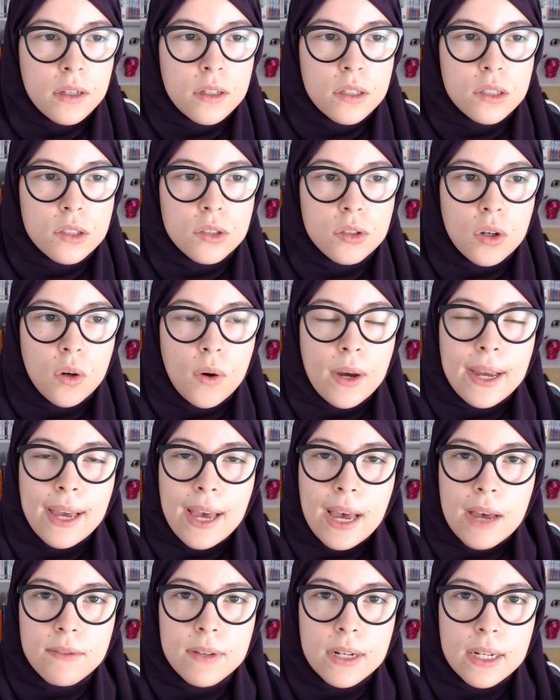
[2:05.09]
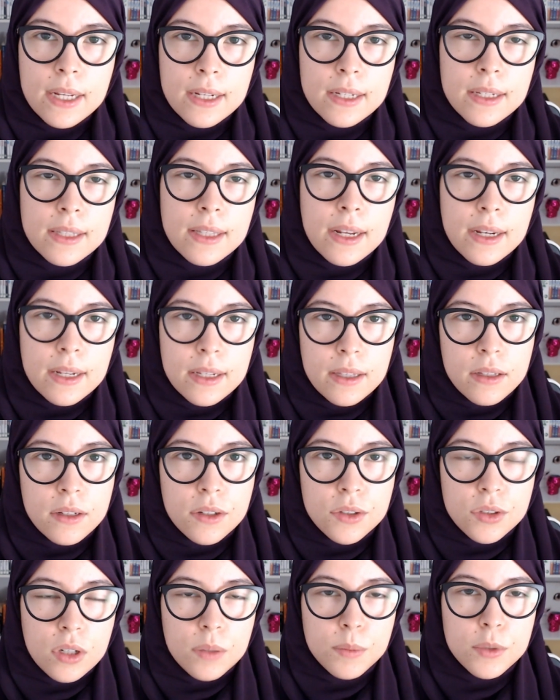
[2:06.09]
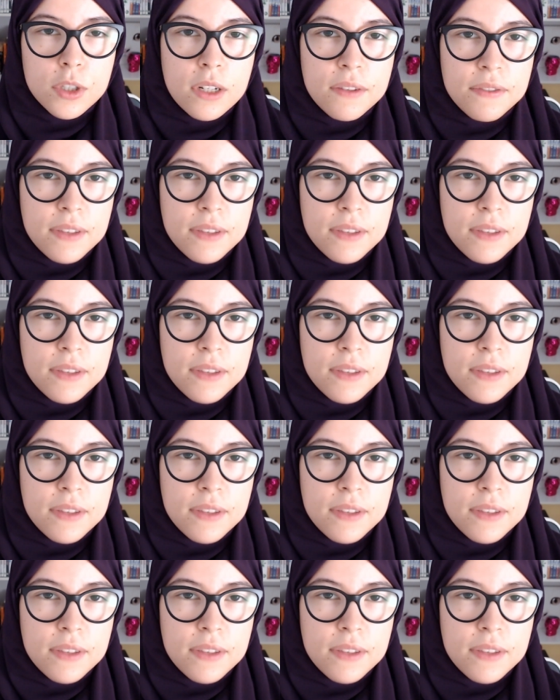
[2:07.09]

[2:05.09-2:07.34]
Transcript: So I have a link to that in the description if